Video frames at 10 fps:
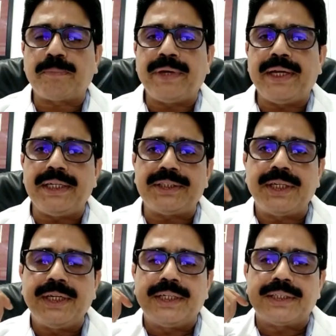the pain
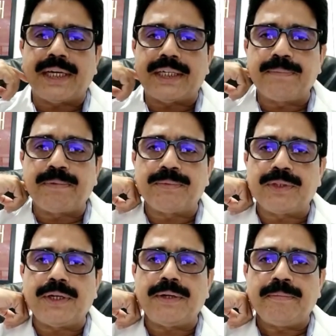is starting from
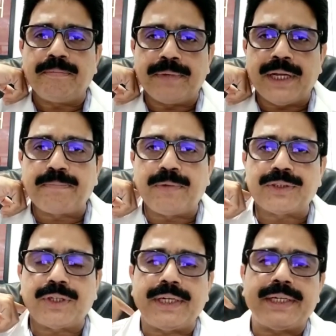the neck
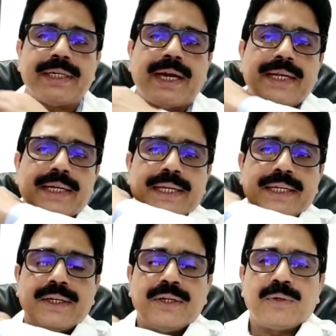person, it is
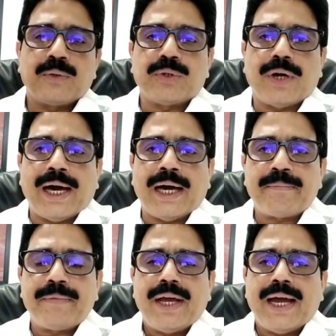radiating to the arm,
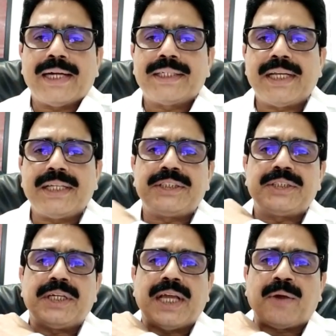and there
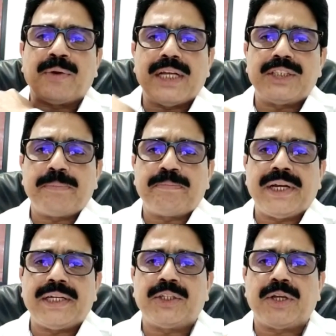is agonizing
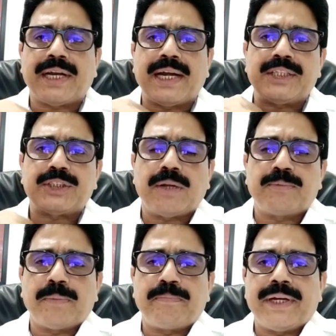pain, the radiation
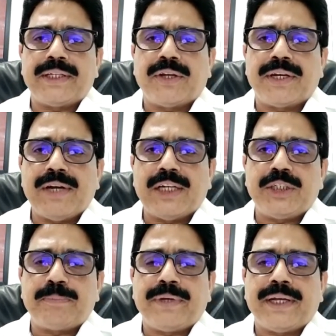of the pain, the
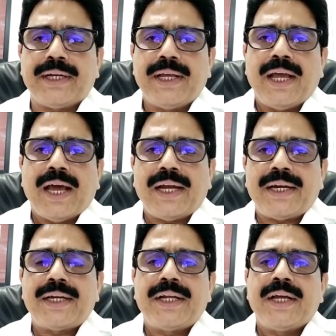neuralgic pain,
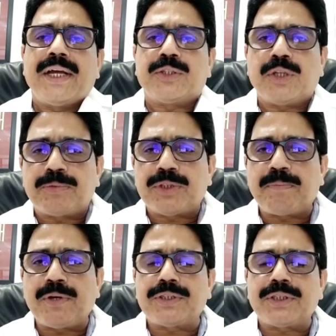and
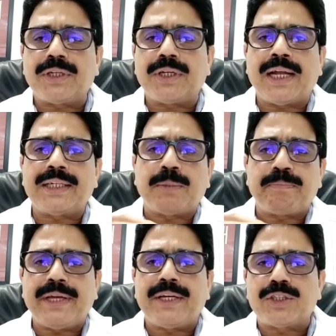the
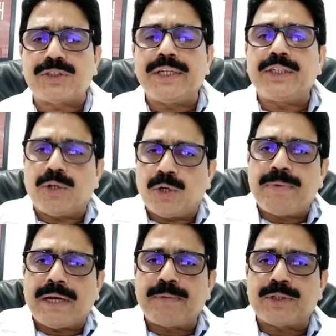pain also in the
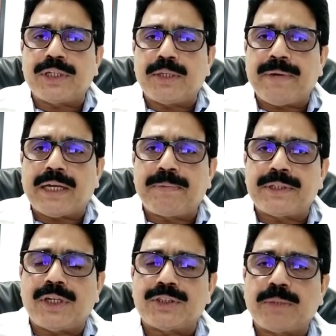lumbar portion, in the back
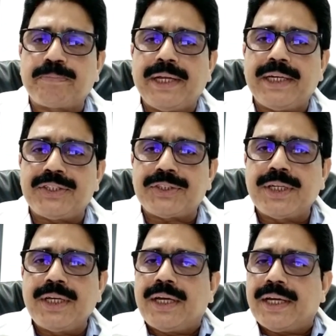portion also pain
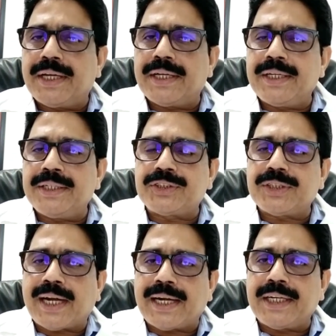is it's
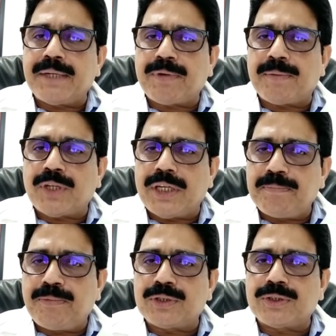radiating from the
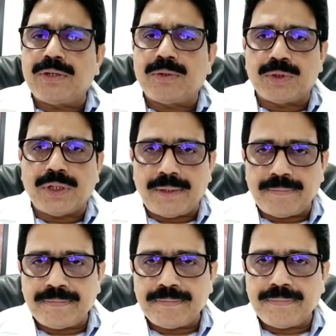hip portion to the
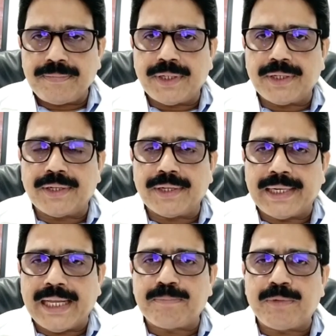
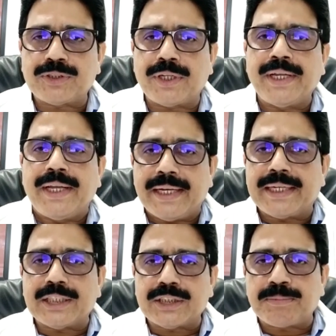leg portion in
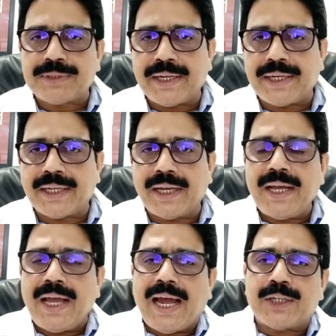case of sciatica,
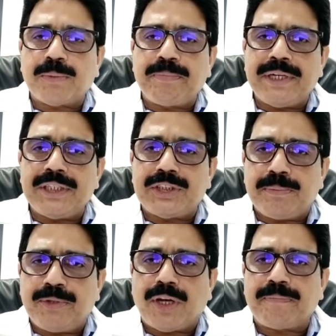and the pain is
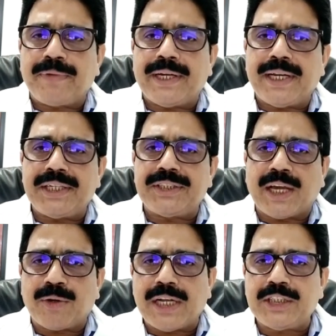severe pain, it's
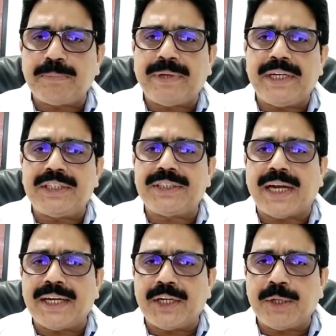agonizing pain, it's
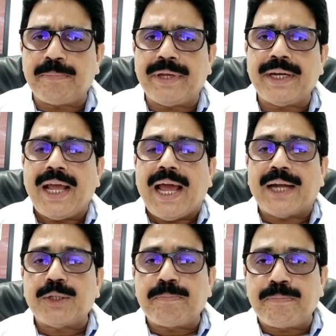radiating pain,
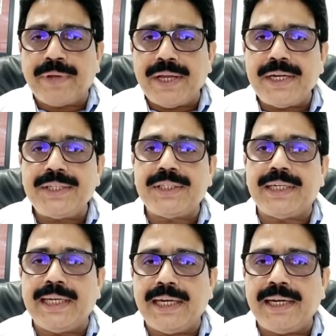and the pain is
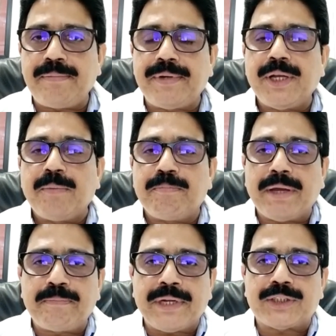relieved by
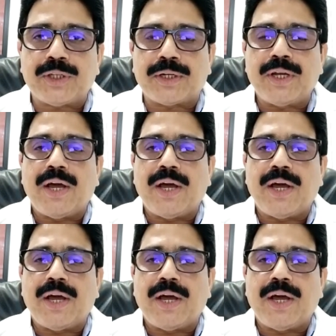pressure.